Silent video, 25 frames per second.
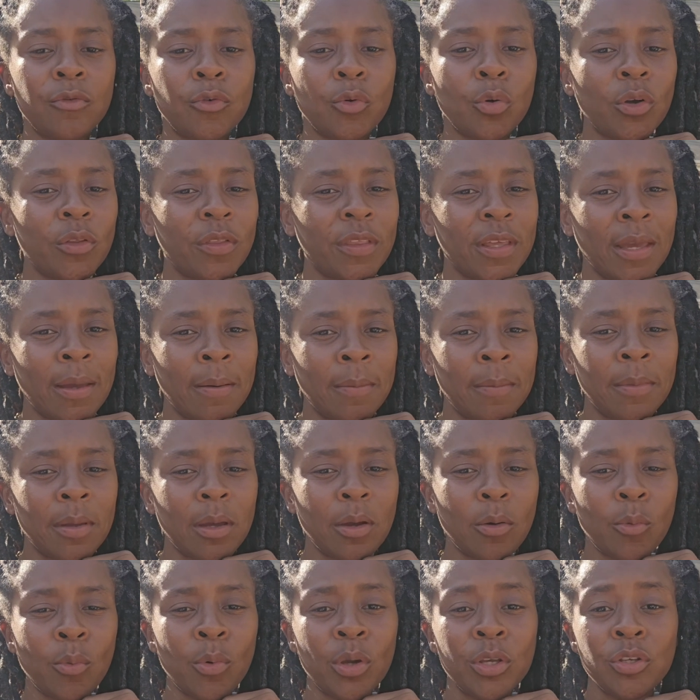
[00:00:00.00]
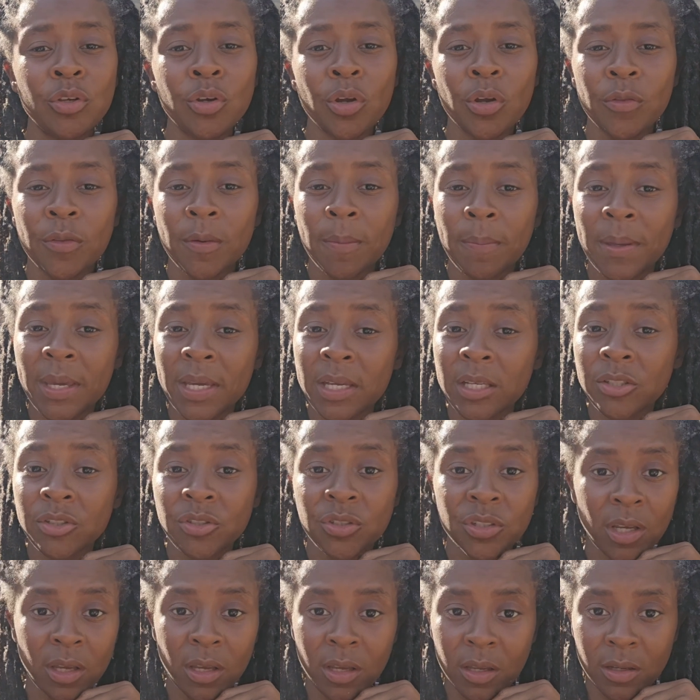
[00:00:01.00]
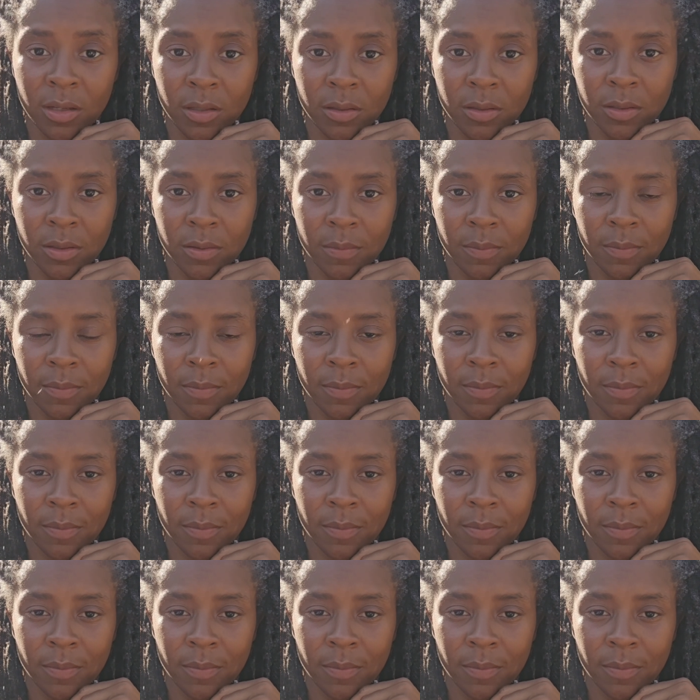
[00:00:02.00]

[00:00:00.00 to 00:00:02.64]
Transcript: for them when you're the biggest judge.